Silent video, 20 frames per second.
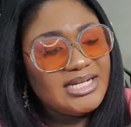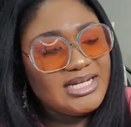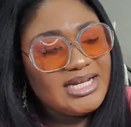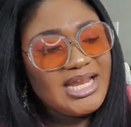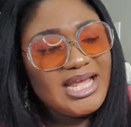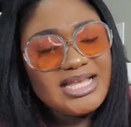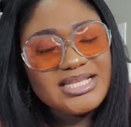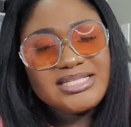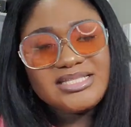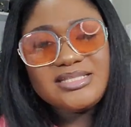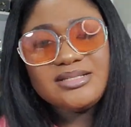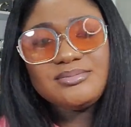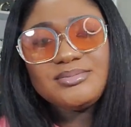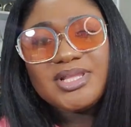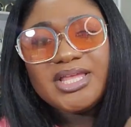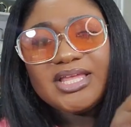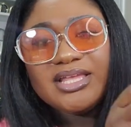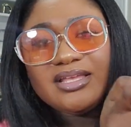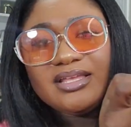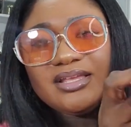And it has some,
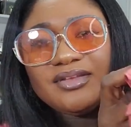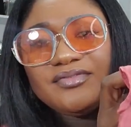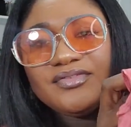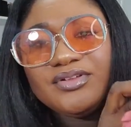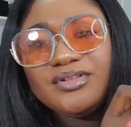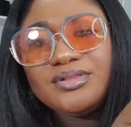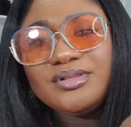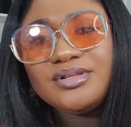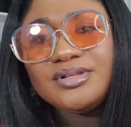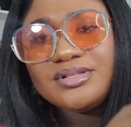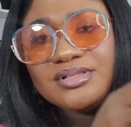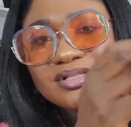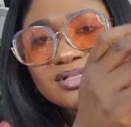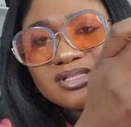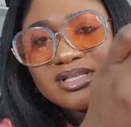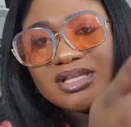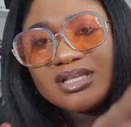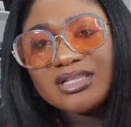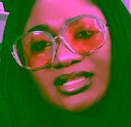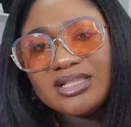like, if you look,
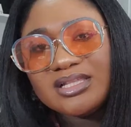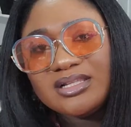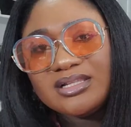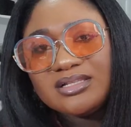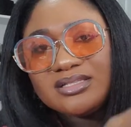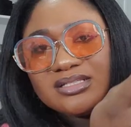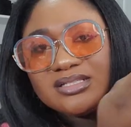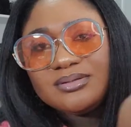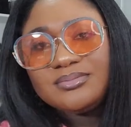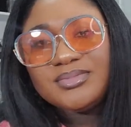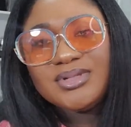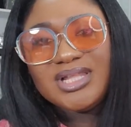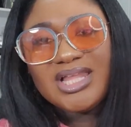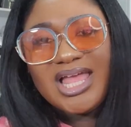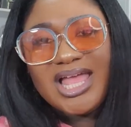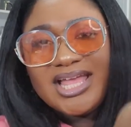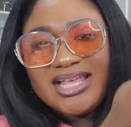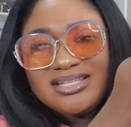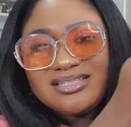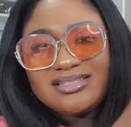there's like some
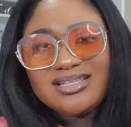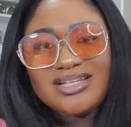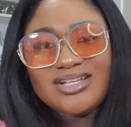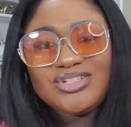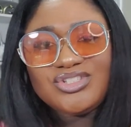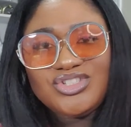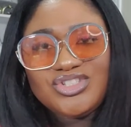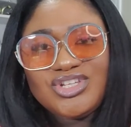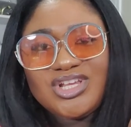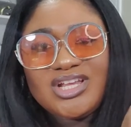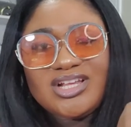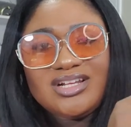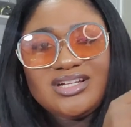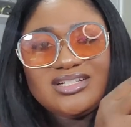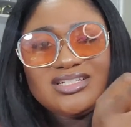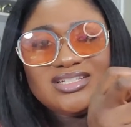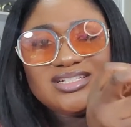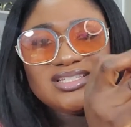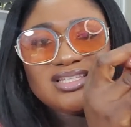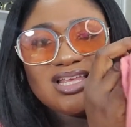lines, like a
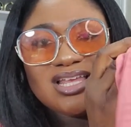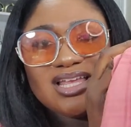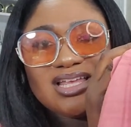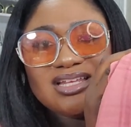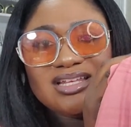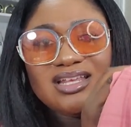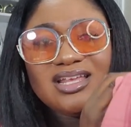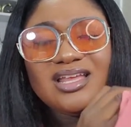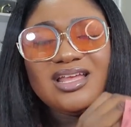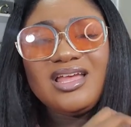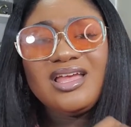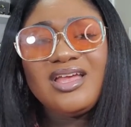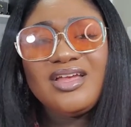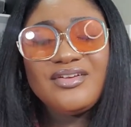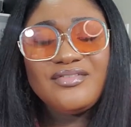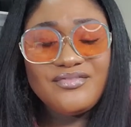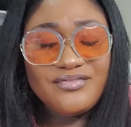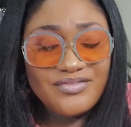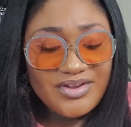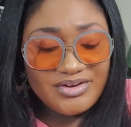checkered design.
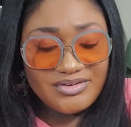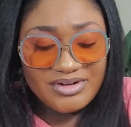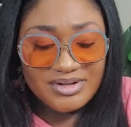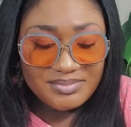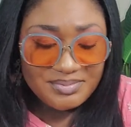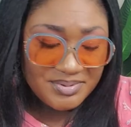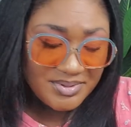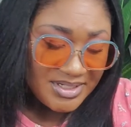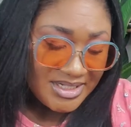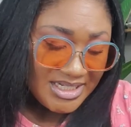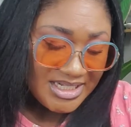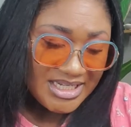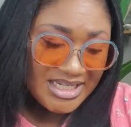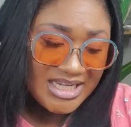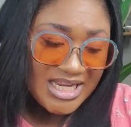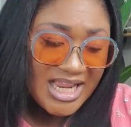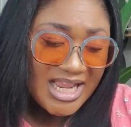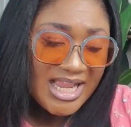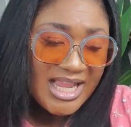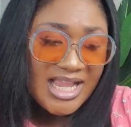Very
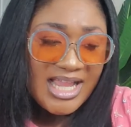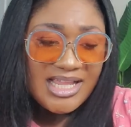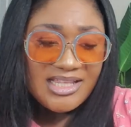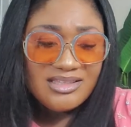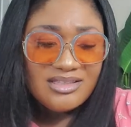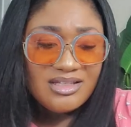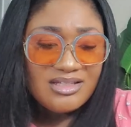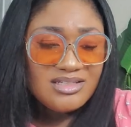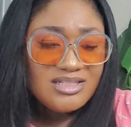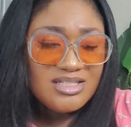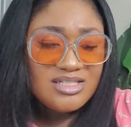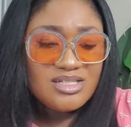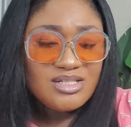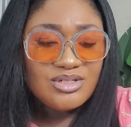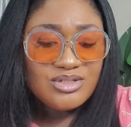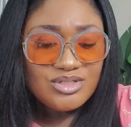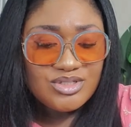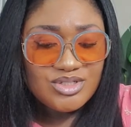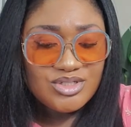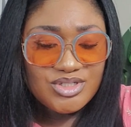pretty. I thought this
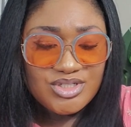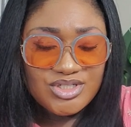looked